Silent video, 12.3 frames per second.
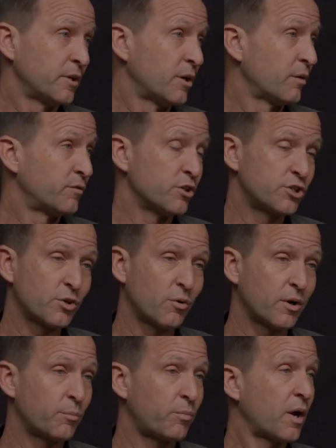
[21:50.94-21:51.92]
If you're
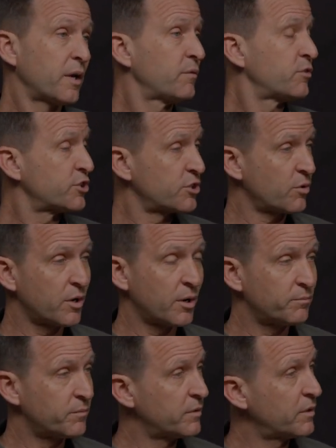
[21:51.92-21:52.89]
showing up ready, if you're showing
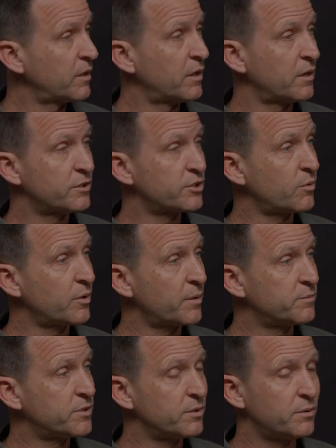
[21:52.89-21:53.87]

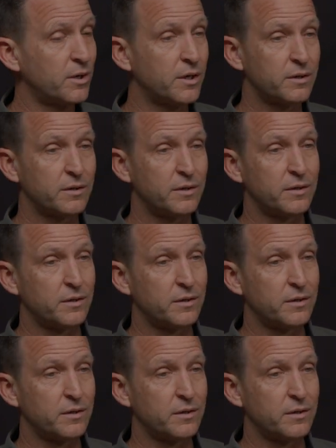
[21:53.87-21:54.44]
up to